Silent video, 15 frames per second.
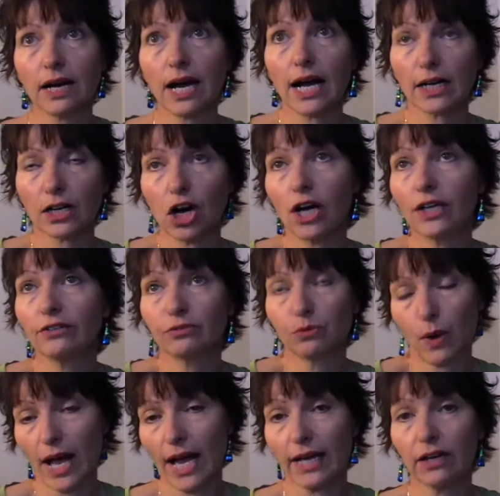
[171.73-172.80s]
a kind of
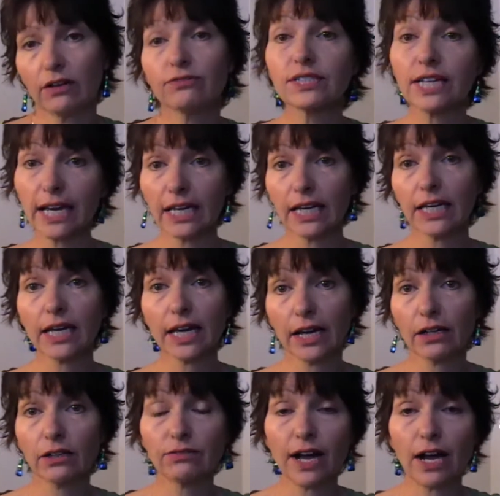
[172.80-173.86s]
way of taking
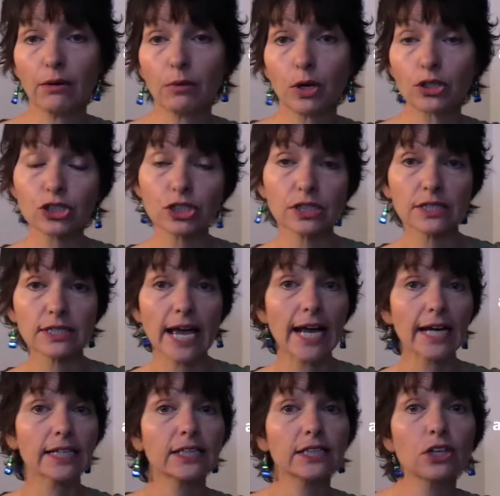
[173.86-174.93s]
care of our emotions,
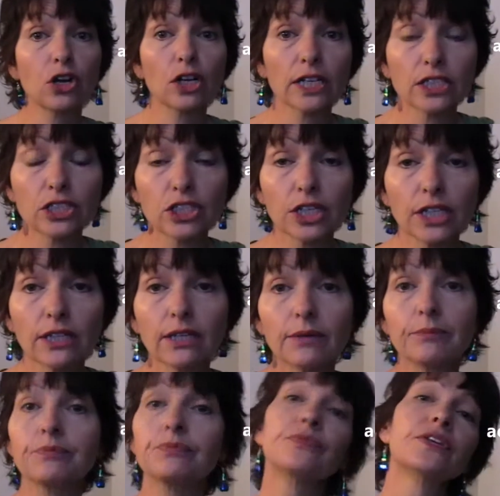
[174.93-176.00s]
acknowledging
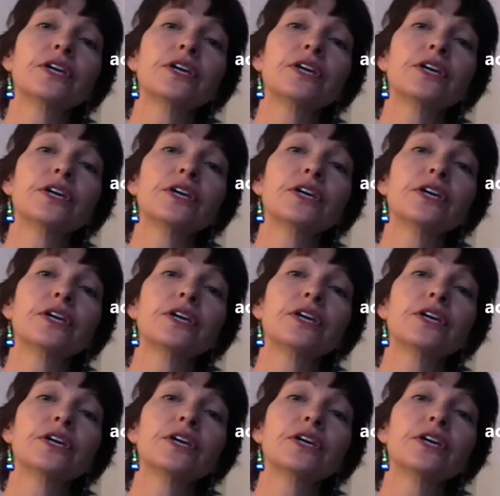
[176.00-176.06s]
them,